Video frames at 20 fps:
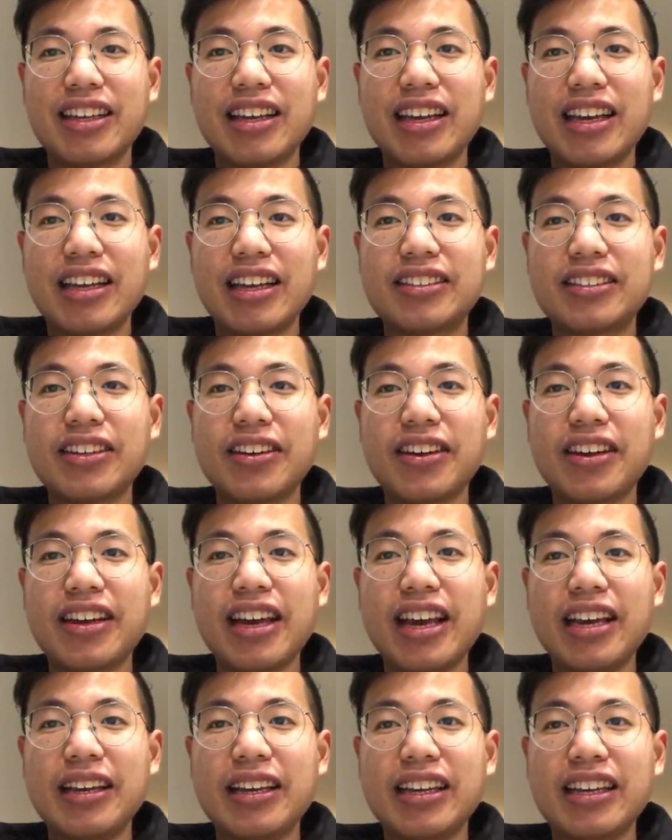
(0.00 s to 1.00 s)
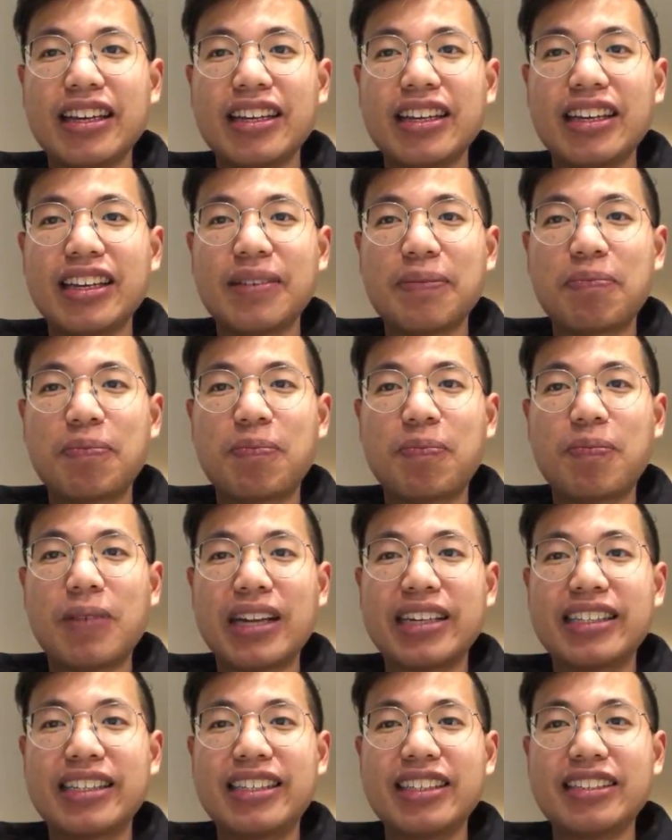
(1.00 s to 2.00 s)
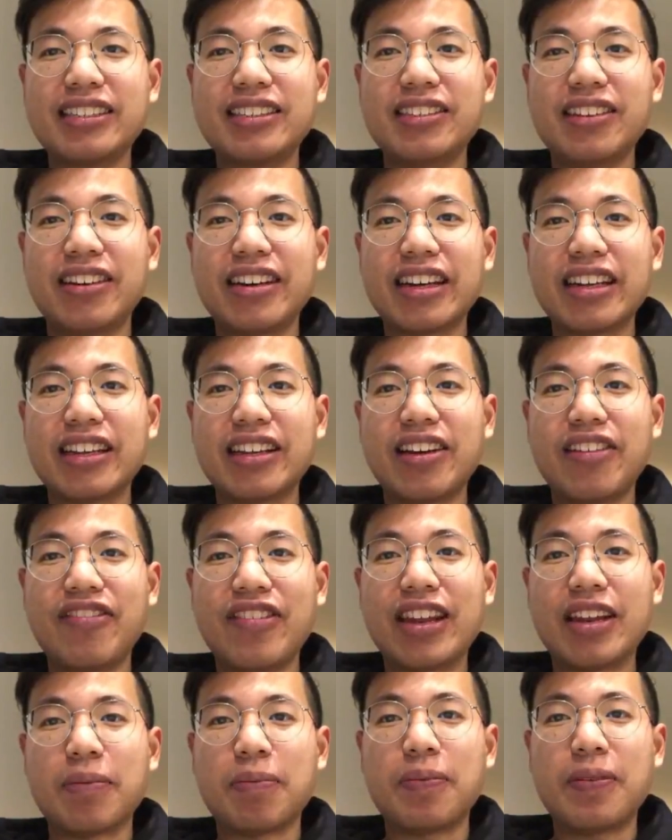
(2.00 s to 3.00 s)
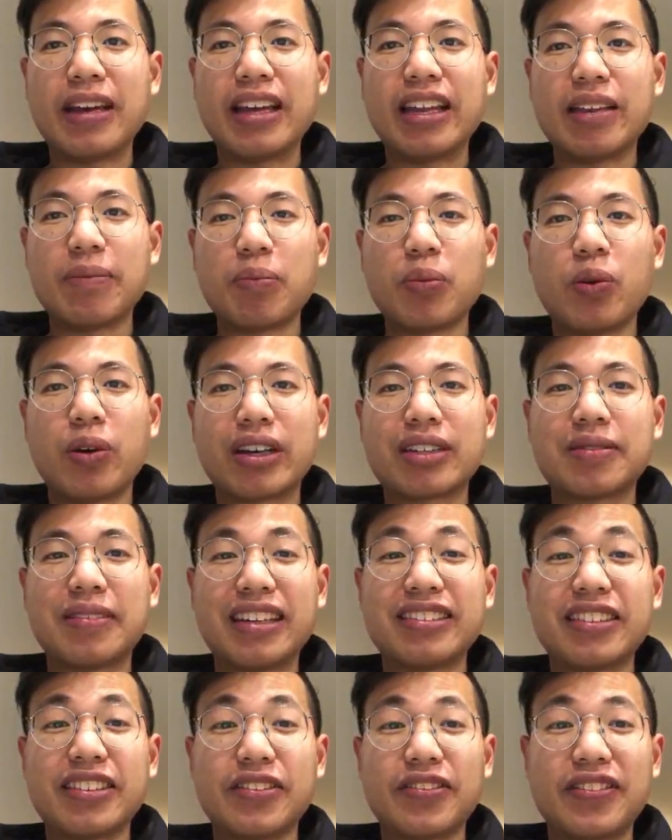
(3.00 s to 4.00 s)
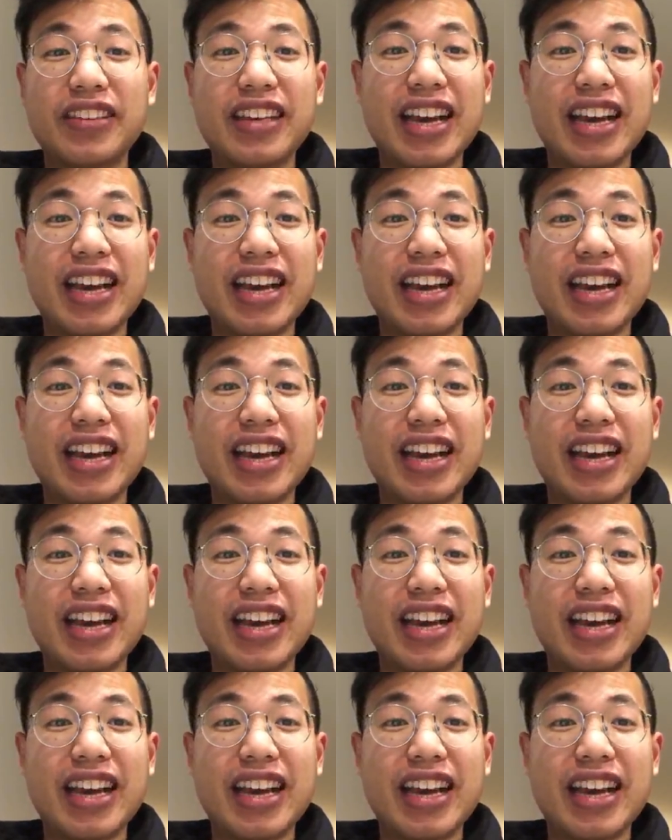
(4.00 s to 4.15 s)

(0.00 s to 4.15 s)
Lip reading: It's okay, but just not enough and a bit more expensive.